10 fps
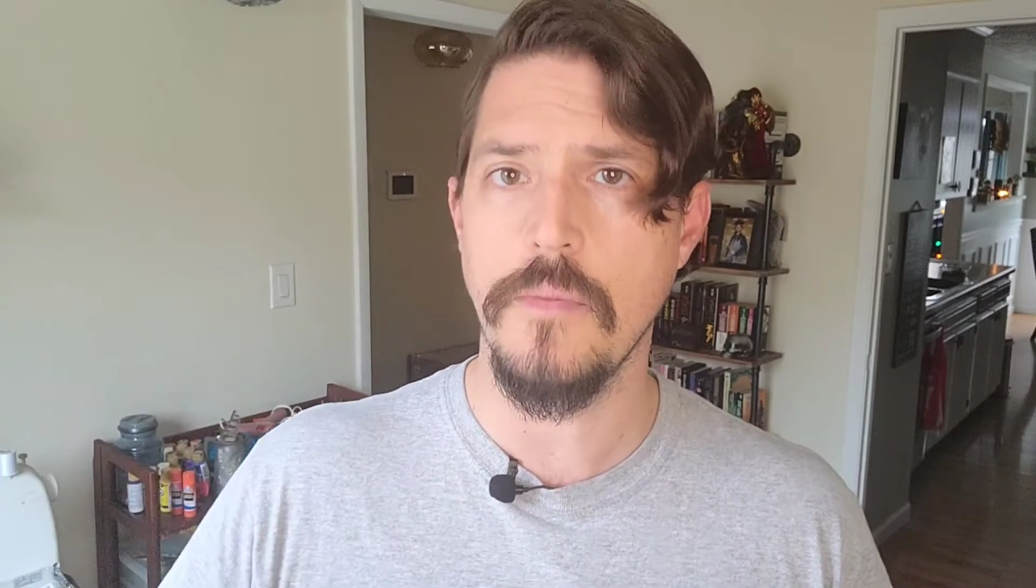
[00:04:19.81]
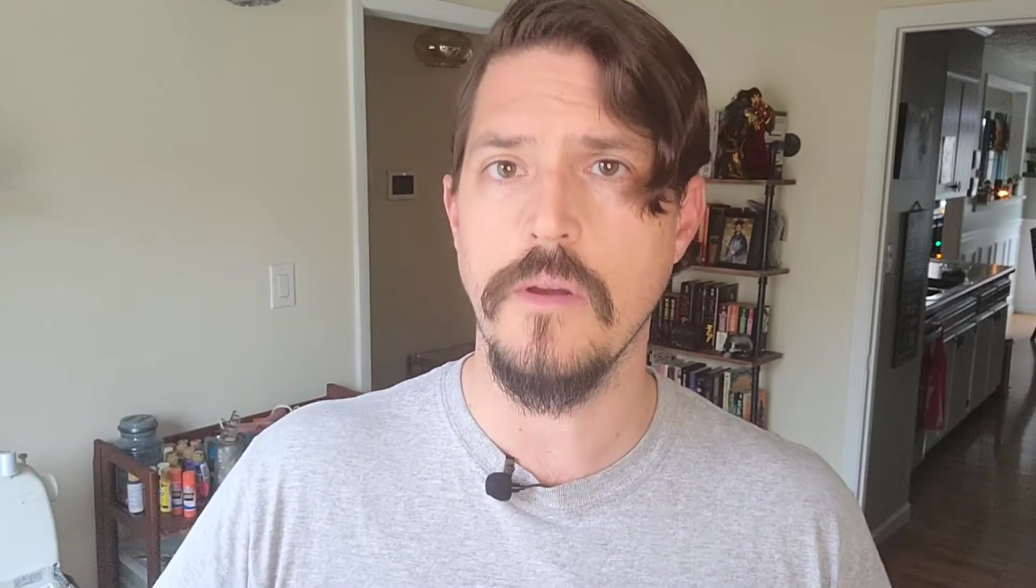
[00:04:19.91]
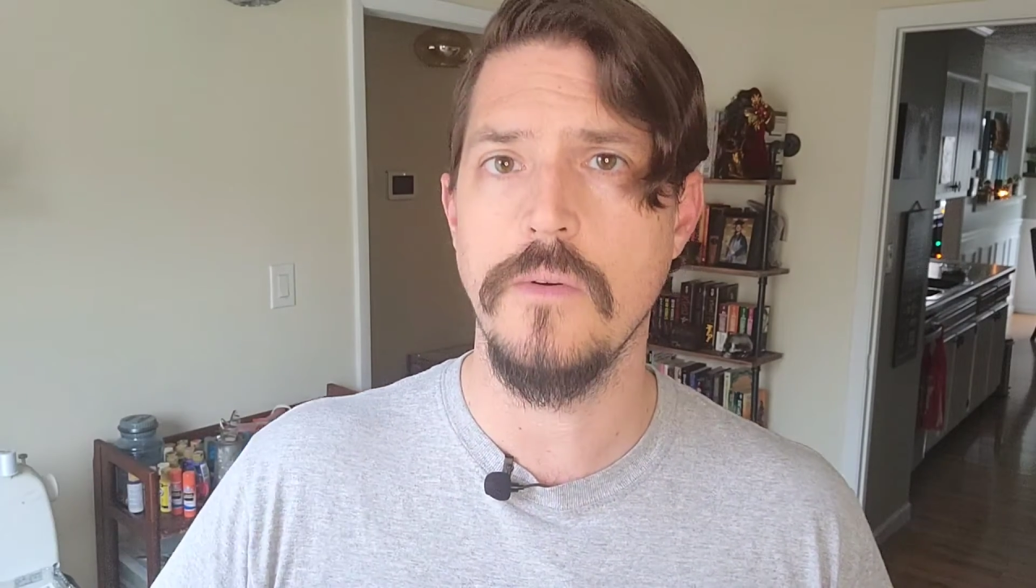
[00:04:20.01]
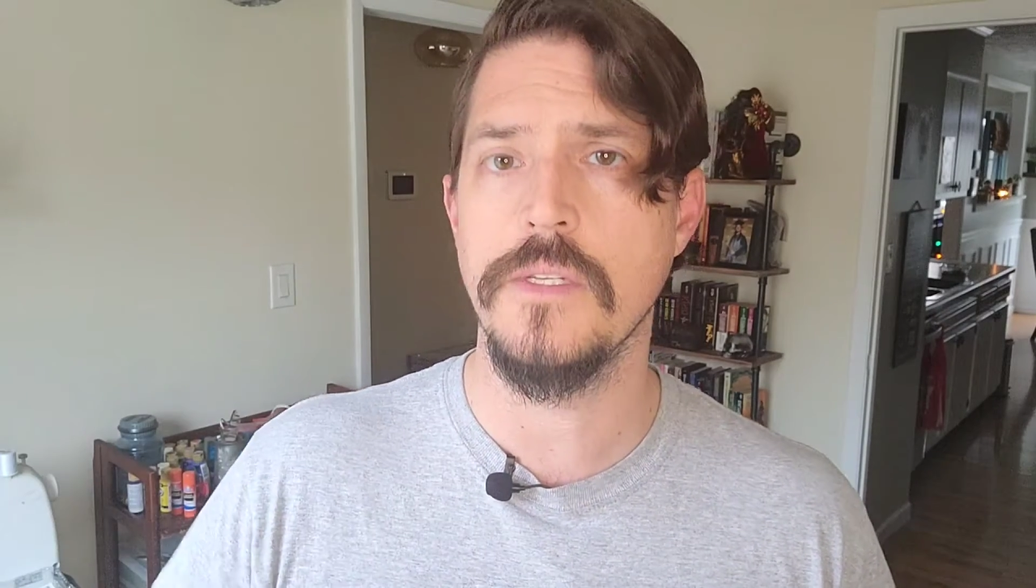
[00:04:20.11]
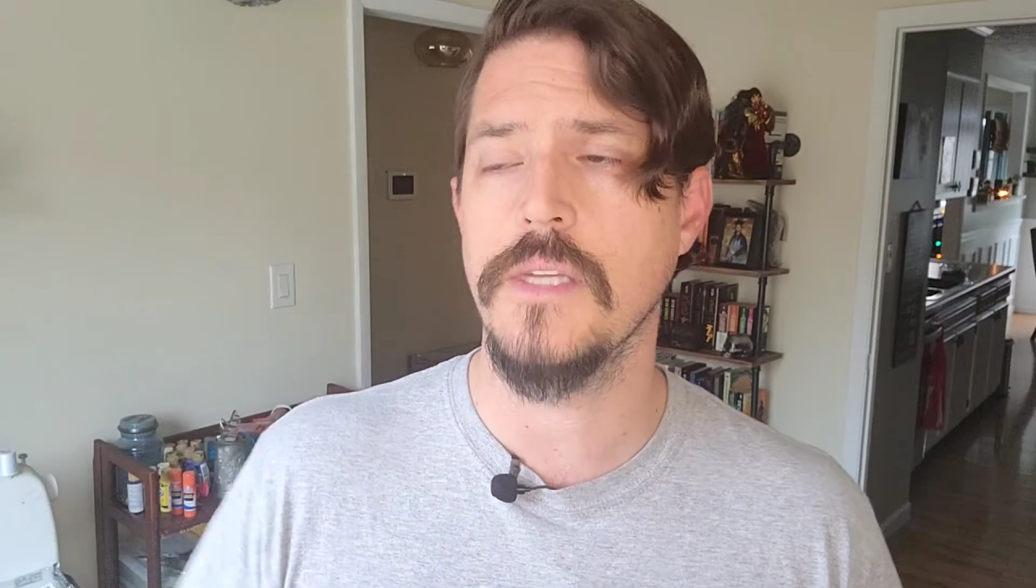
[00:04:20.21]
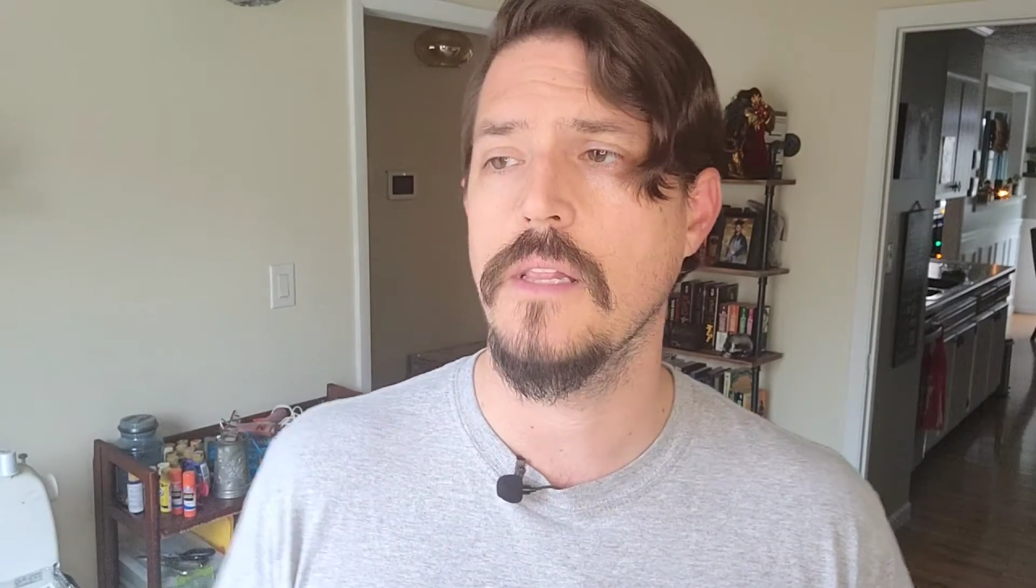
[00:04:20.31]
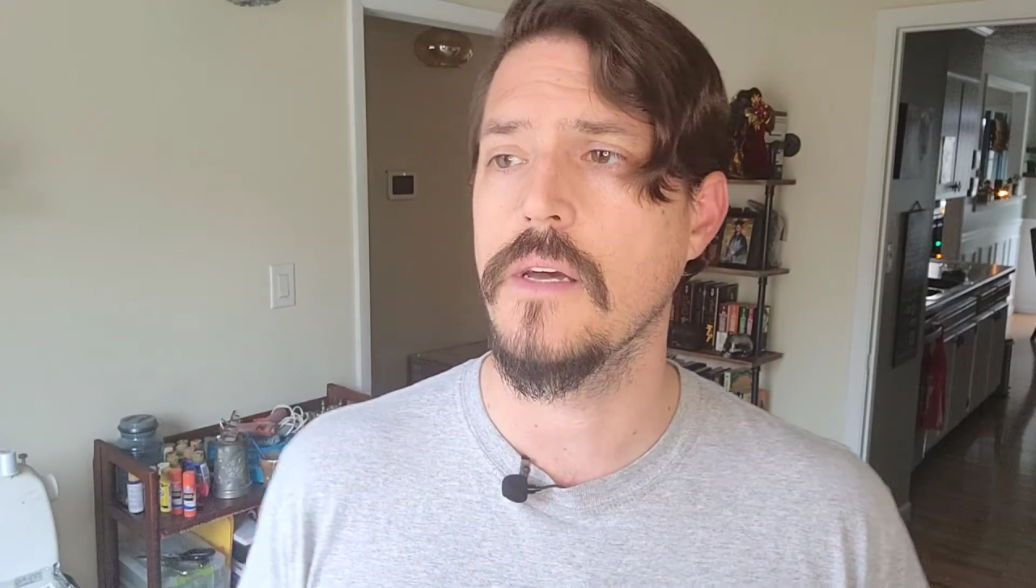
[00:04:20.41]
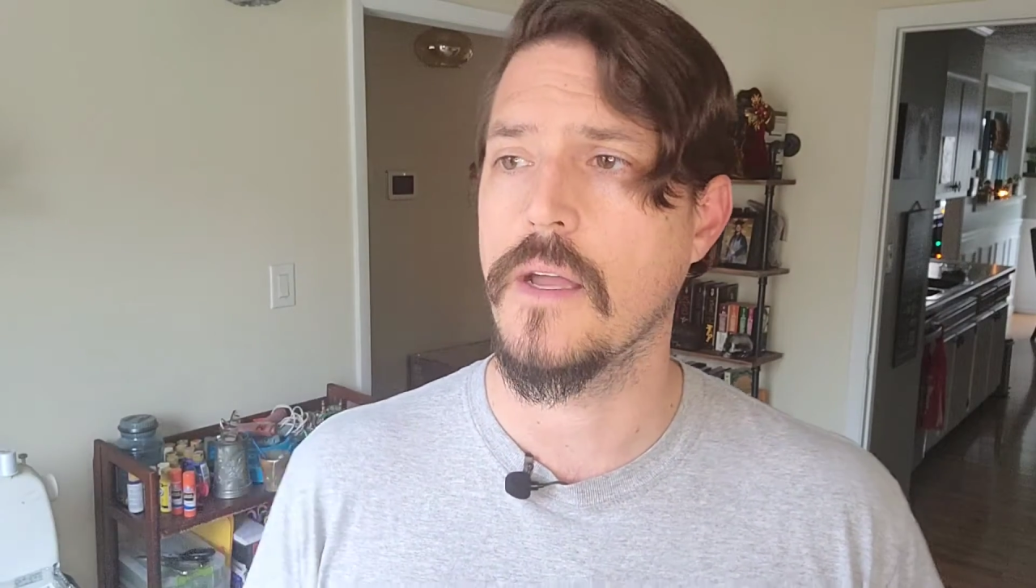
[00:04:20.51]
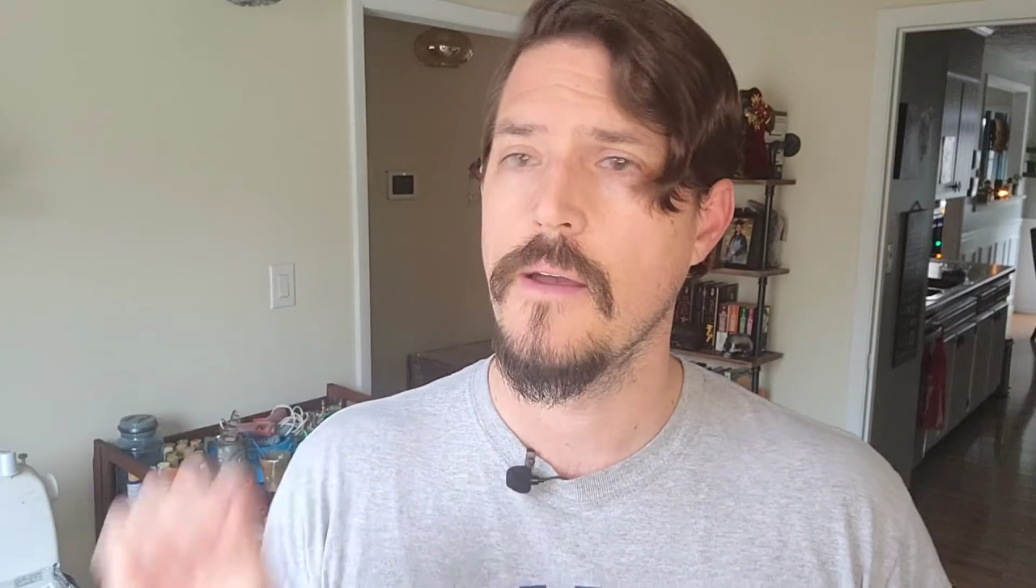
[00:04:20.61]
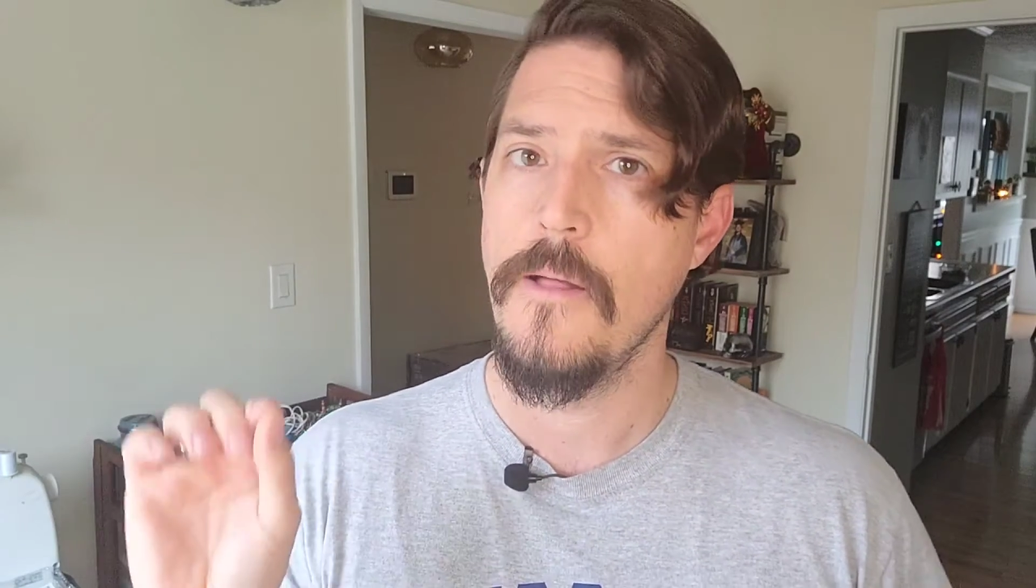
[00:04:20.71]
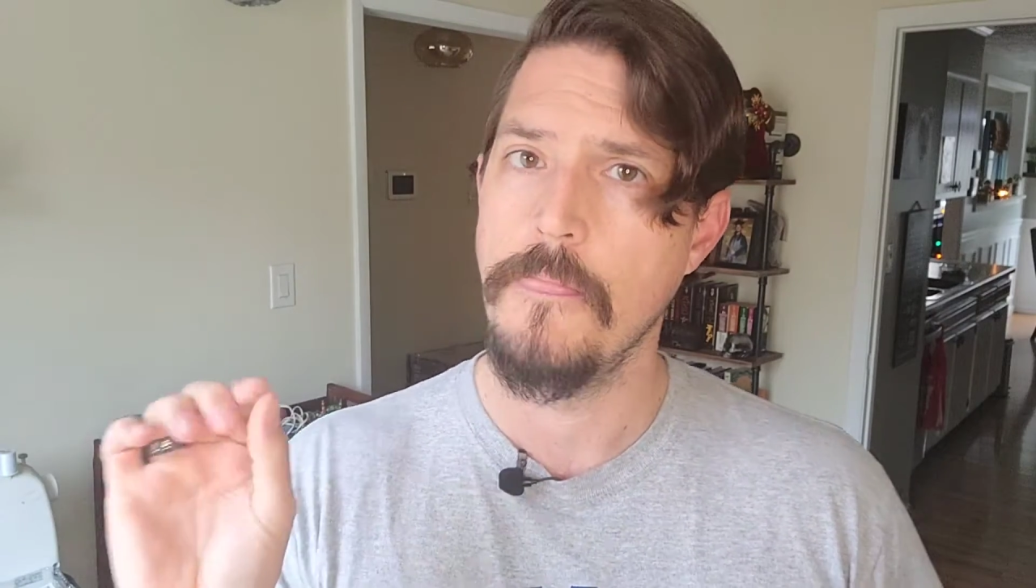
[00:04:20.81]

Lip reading: bureau and say, look,